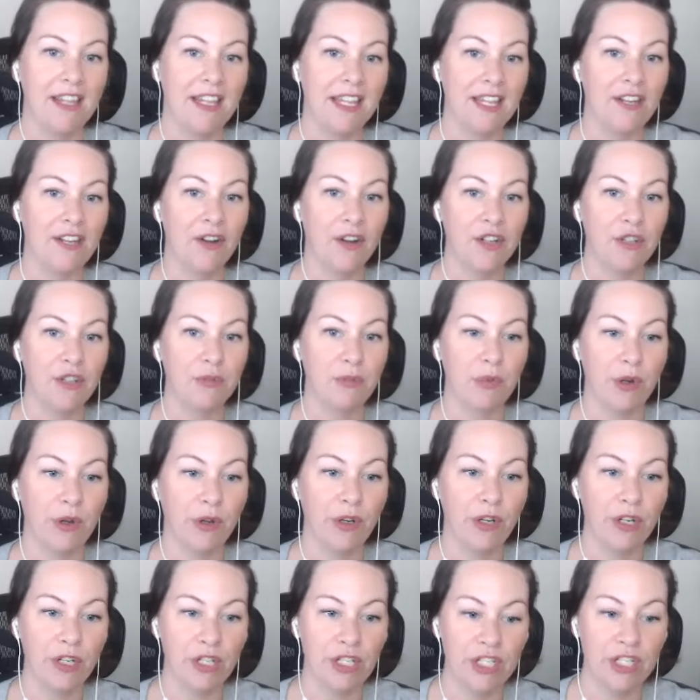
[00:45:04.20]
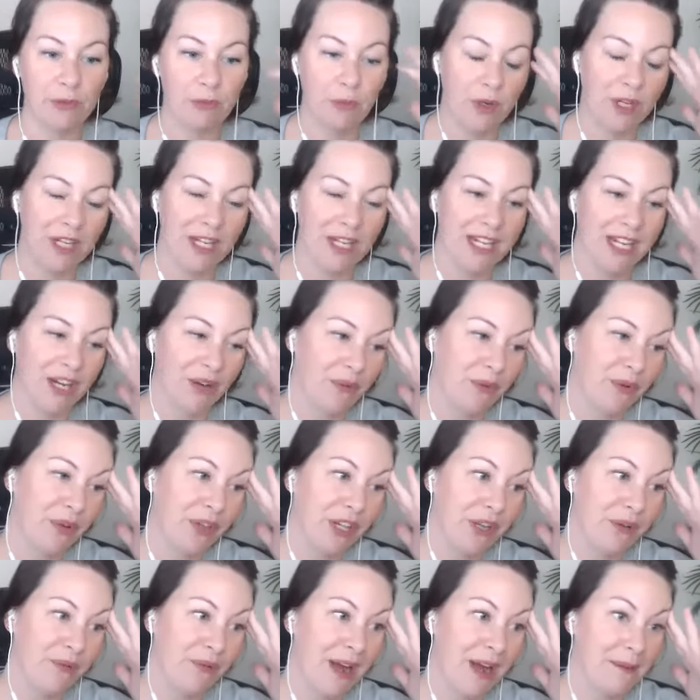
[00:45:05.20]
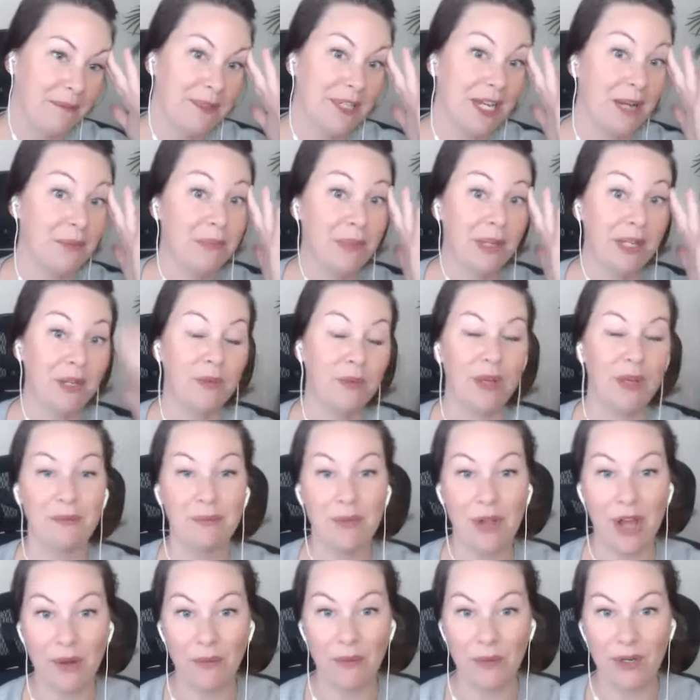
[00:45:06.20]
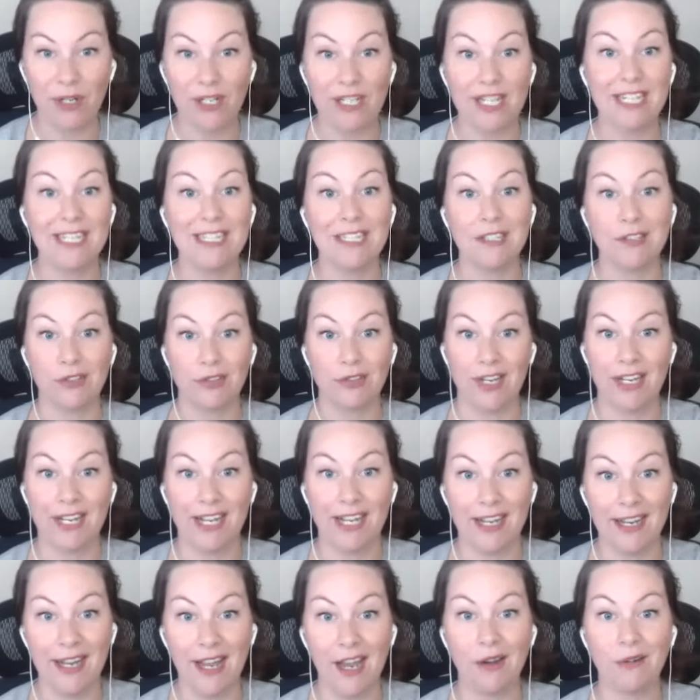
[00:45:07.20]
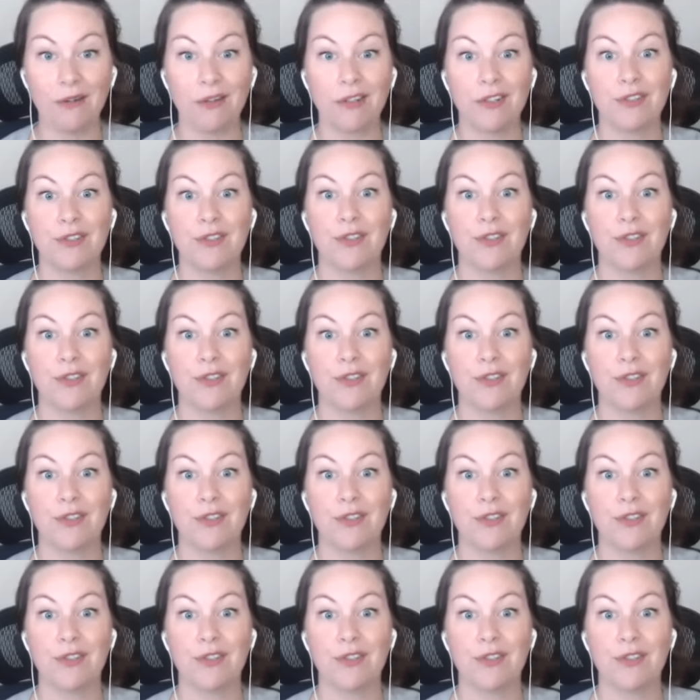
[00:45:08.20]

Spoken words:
in entrepreneurship, we can get really wrapped up in, well, I'm not working the straight 8 hours.